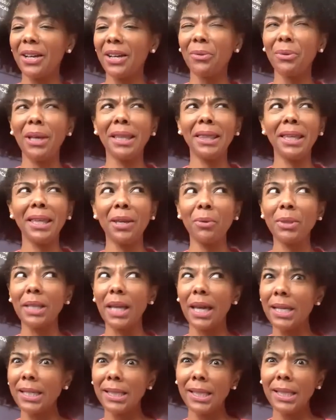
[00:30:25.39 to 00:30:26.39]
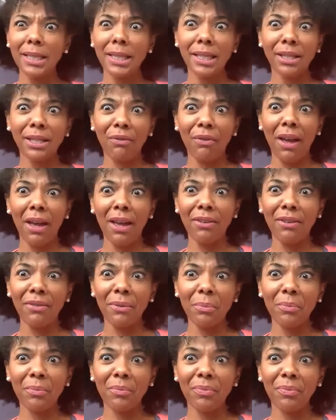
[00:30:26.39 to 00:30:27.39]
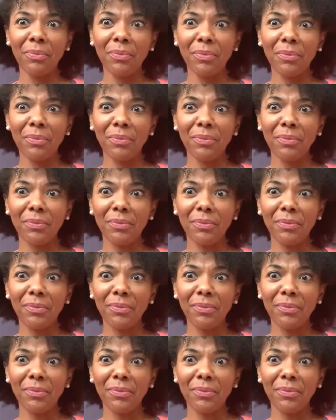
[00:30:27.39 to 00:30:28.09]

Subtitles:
in North Carolina, what you're talking about now. I think it was